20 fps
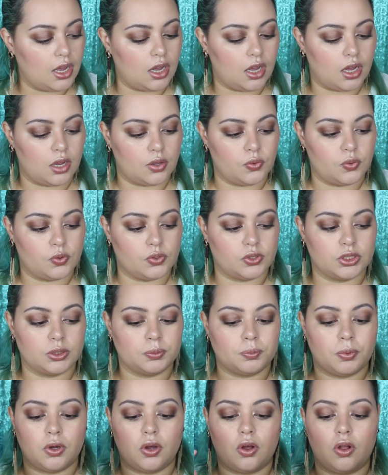You can
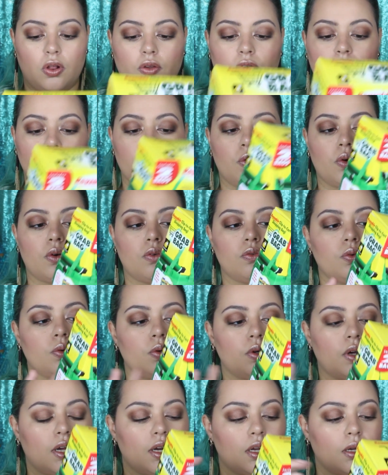just put all of your
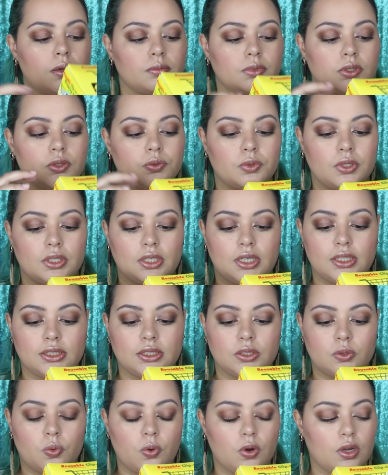food items really
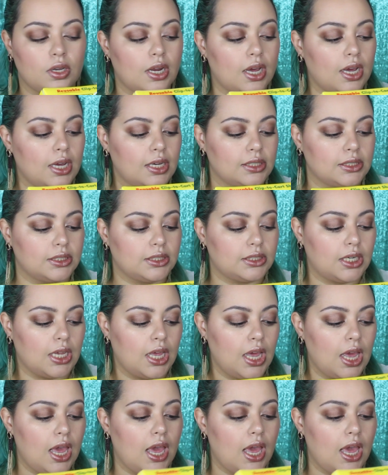nice and organized.